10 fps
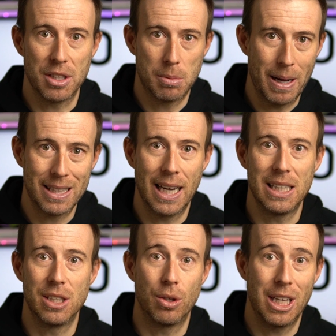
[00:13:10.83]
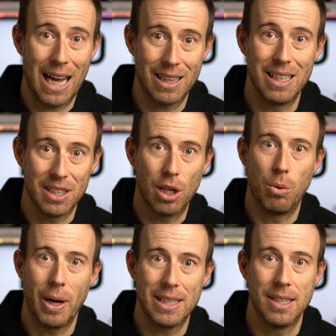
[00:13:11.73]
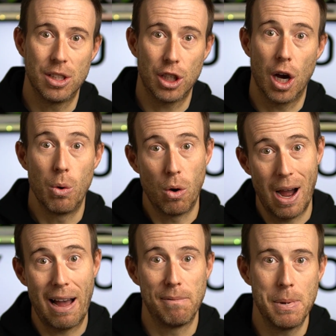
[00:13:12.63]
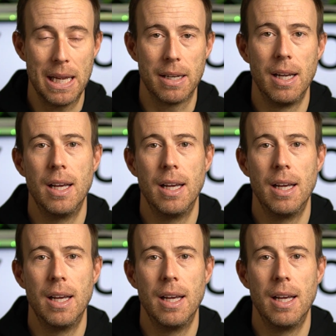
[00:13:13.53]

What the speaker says: the spectators or the athletes that are waiting to go or have been.